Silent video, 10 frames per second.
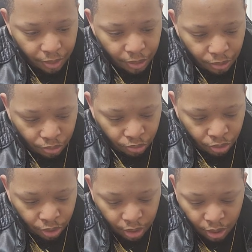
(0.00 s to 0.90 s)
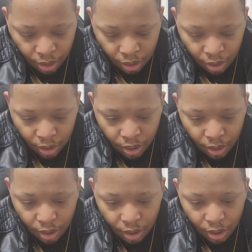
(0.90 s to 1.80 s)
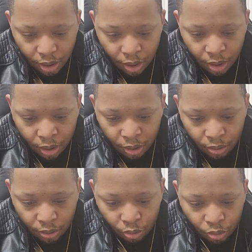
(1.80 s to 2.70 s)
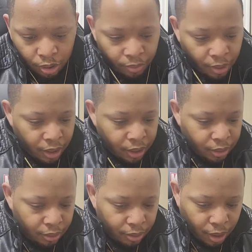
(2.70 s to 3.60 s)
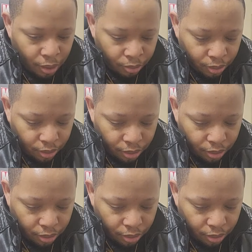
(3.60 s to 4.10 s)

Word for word: it was really good. Uh, one of my, I would,